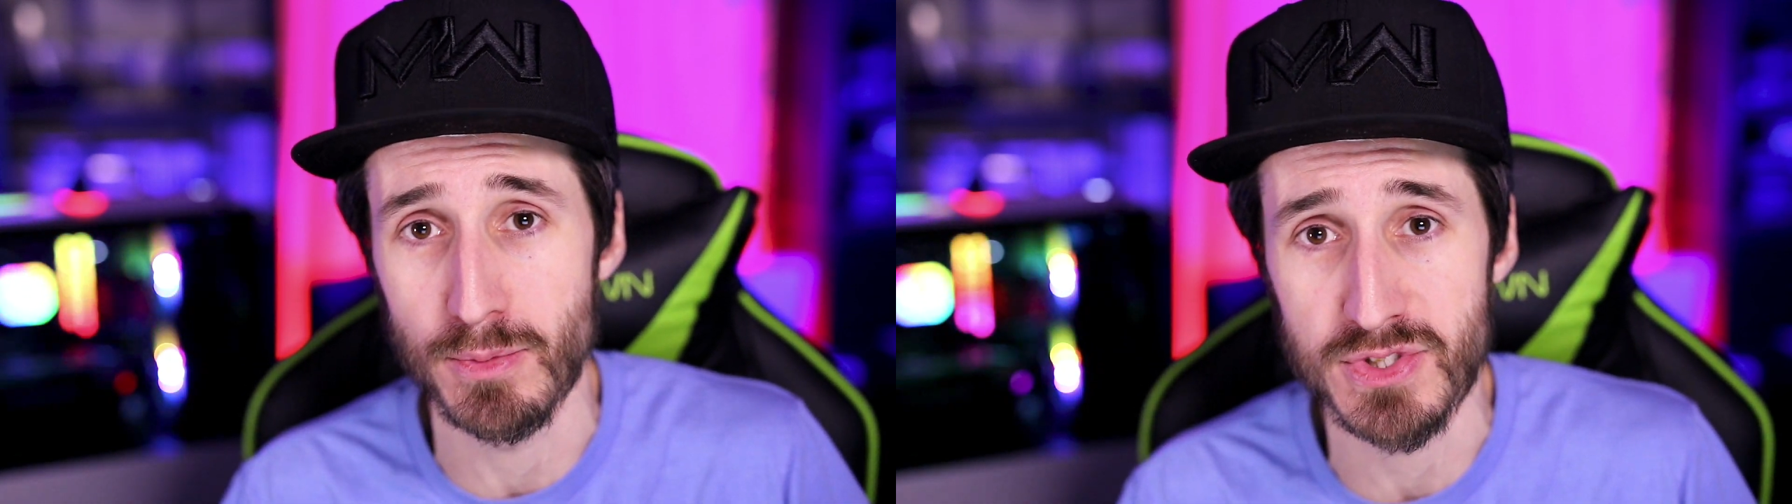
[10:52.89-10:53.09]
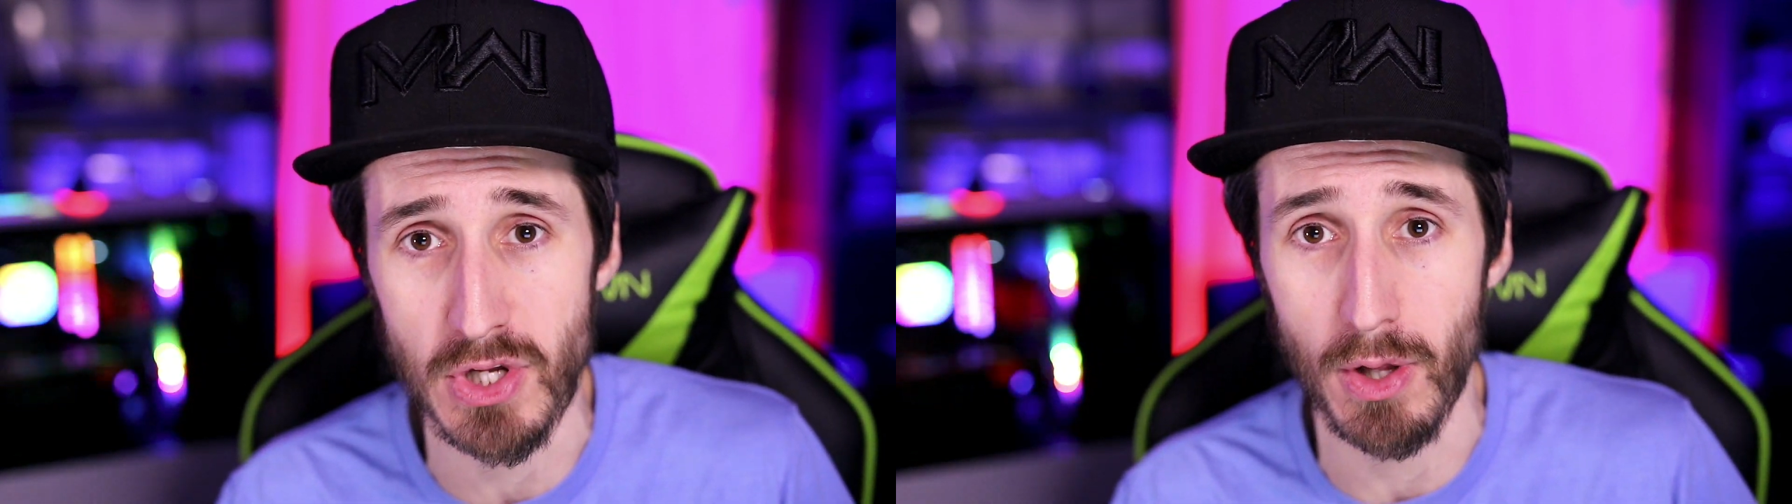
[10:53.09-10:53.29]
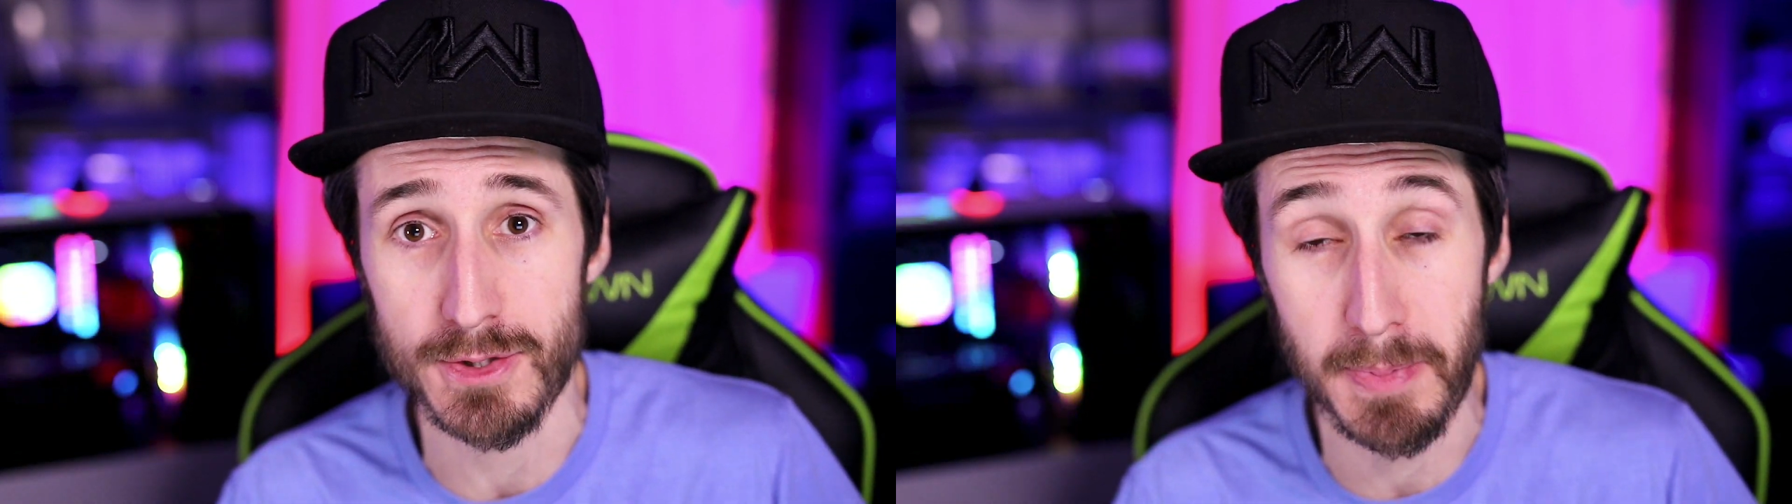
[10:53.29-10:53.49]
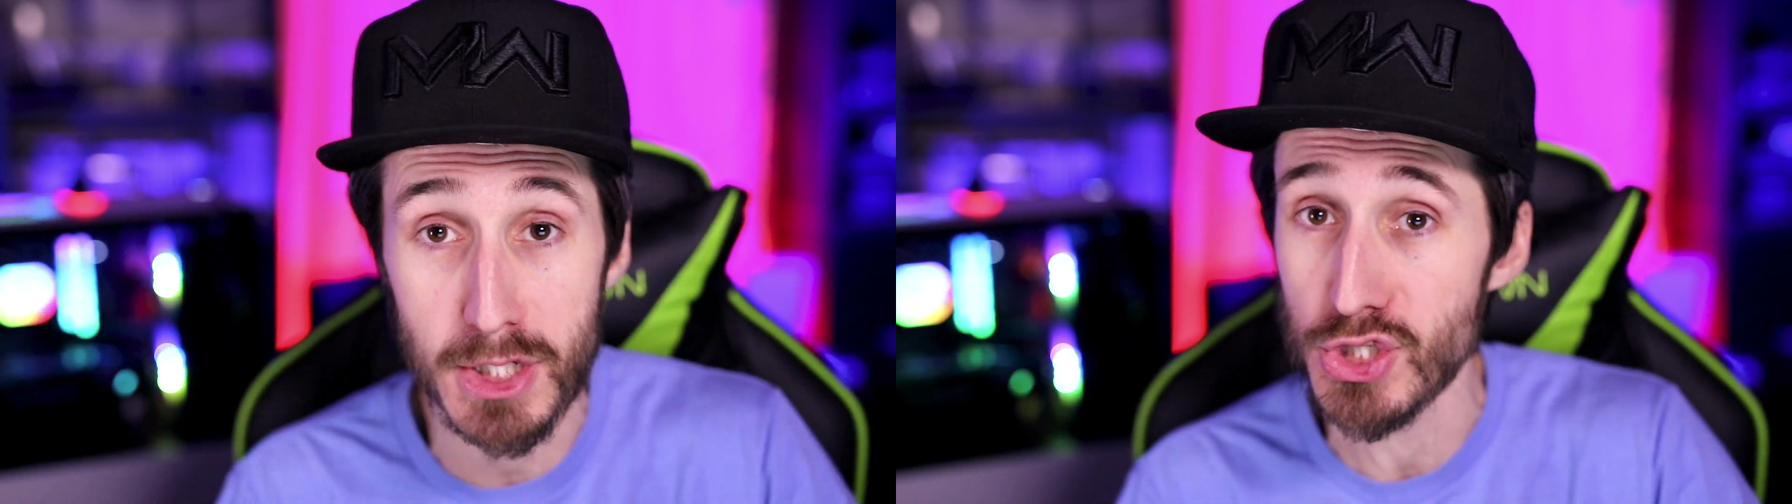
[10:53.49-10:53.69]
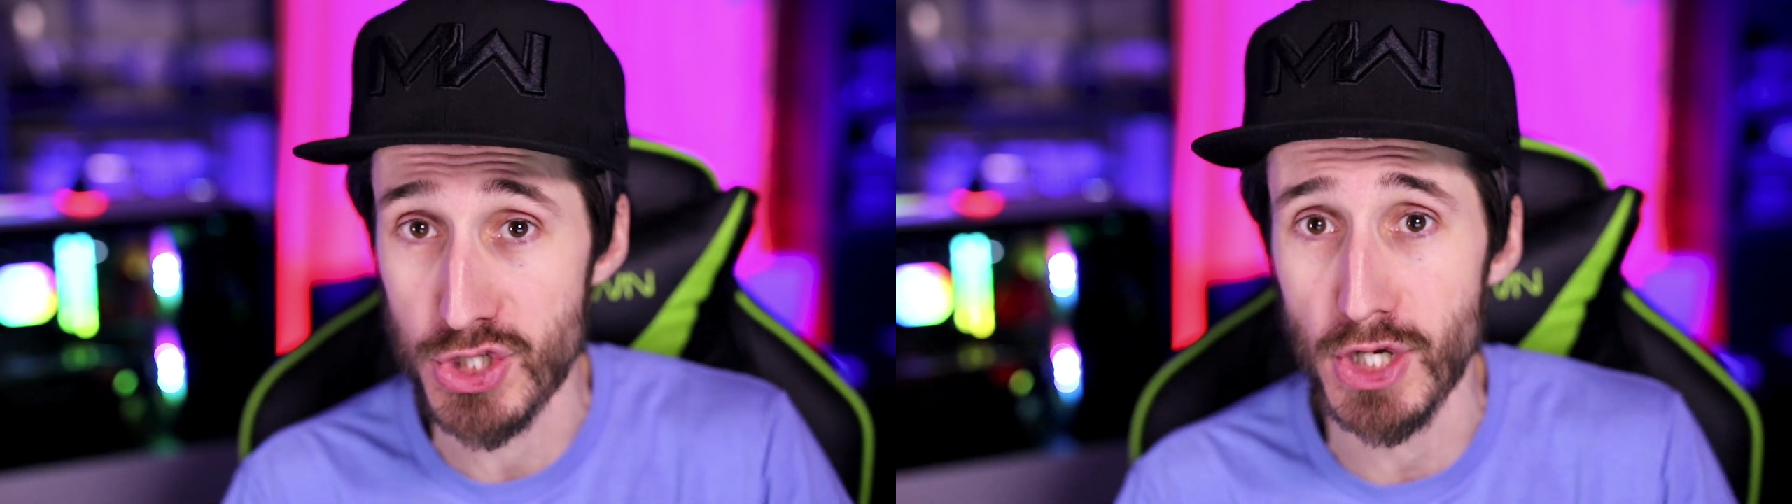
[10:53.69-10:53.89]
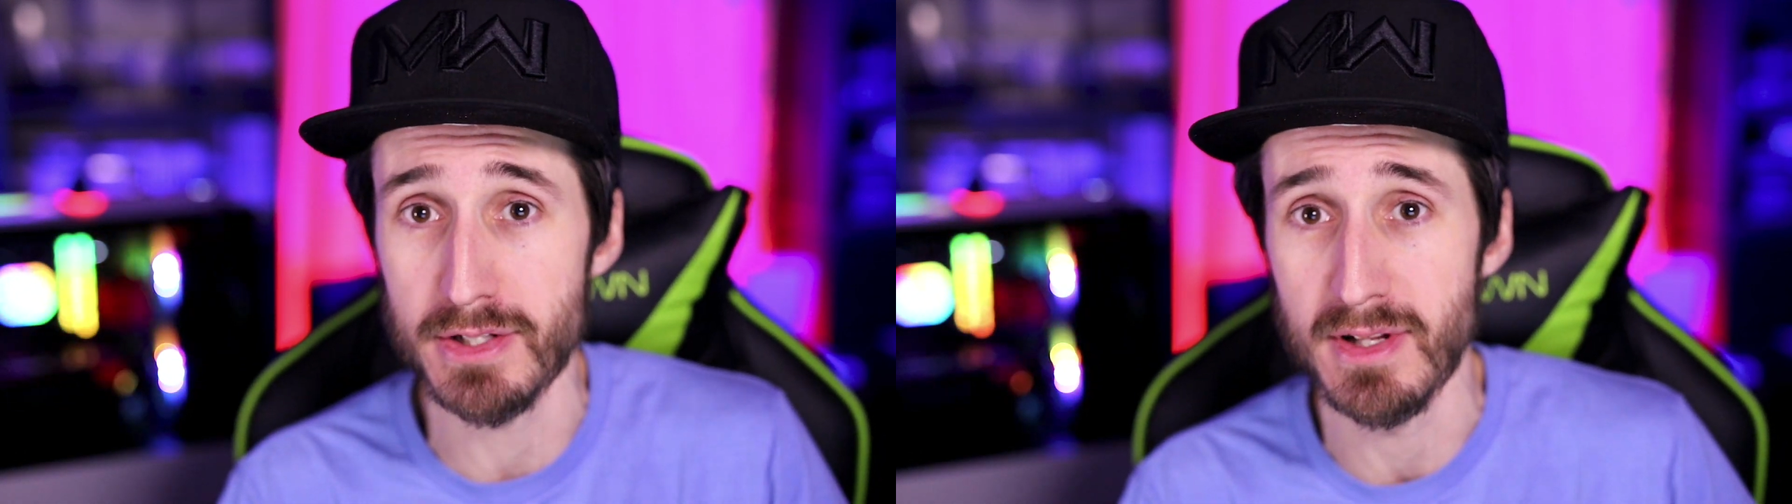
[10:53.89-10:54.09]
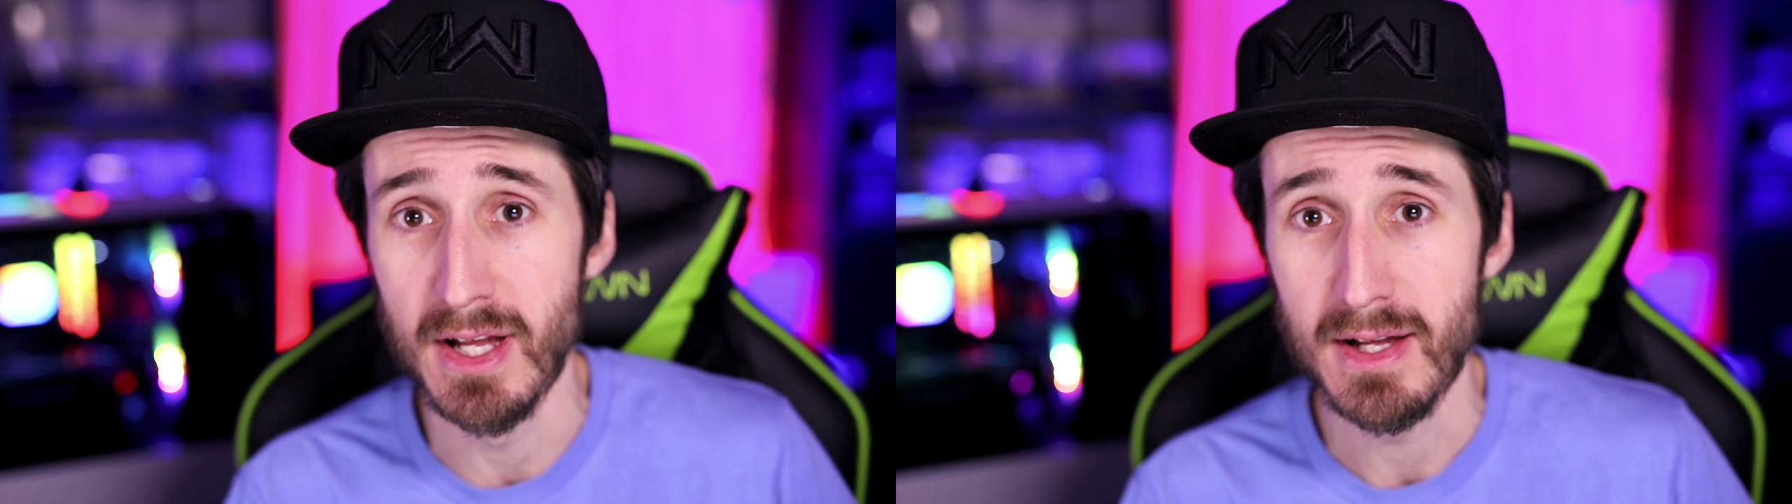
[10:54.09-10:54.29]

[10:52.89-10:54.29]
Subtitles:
results, but it should.